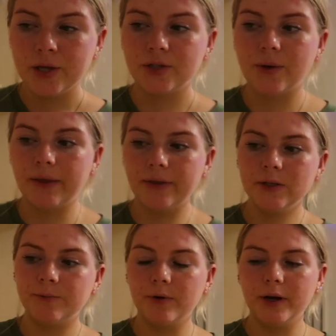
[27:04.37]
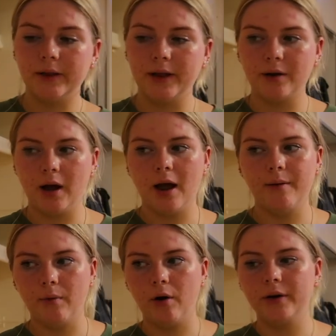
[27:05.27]
So at this point, like
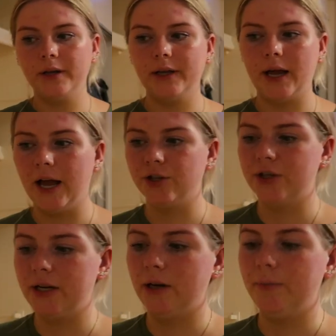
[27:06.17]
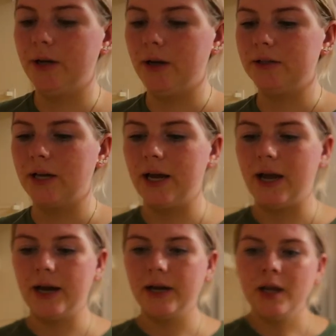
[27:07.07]
I'm already like agitated because I
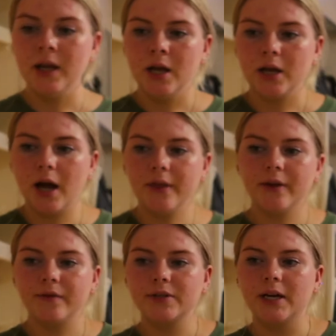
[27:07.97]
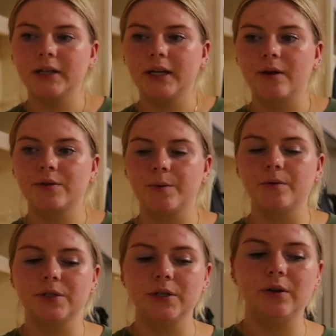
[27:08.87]
had gotten there for 10 like I was
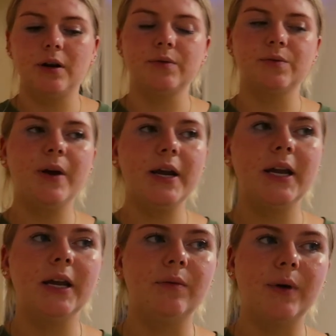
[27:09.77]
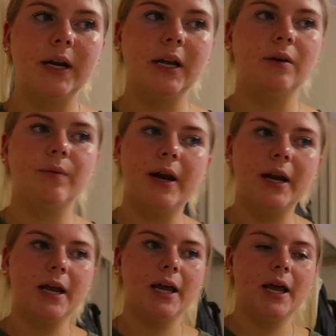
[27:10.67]
supposed to and I was waiting and waiting and
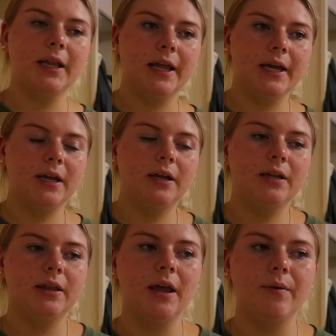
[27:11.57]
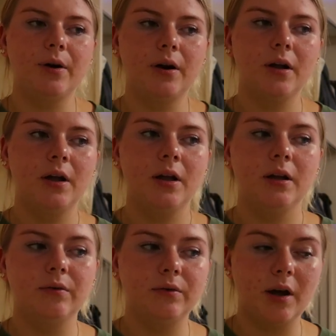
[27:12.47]
waiting and like they were
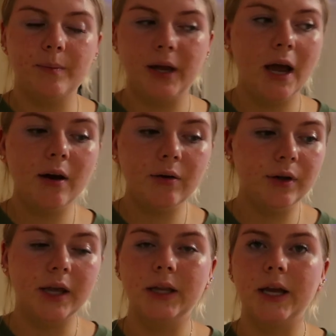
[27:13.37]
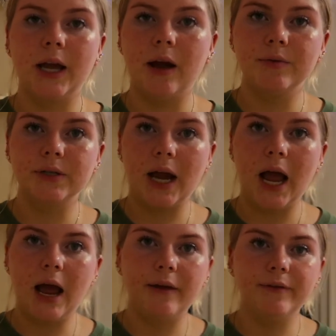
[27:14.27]
coming out and like I was like
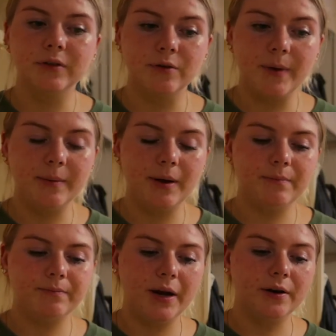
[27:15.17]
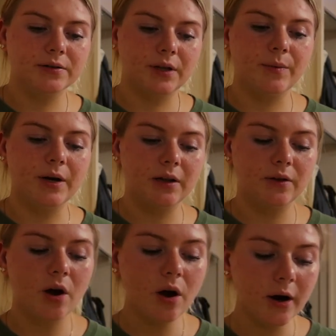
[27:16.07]
ah, I feel so bad my parents are like waiting in the
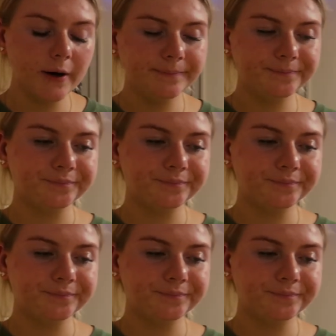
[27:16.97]
car